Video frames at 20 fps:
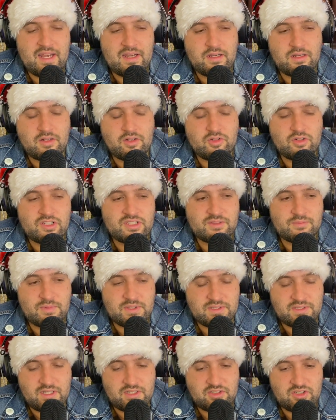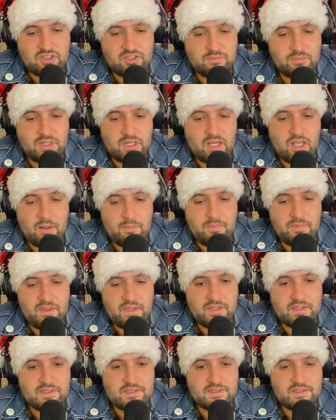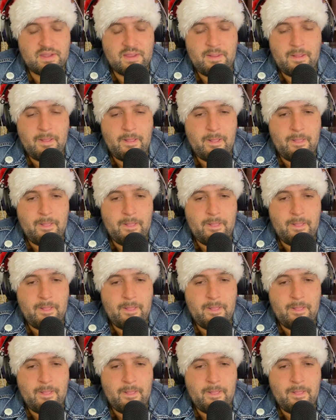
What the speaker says: and Christmas has just become this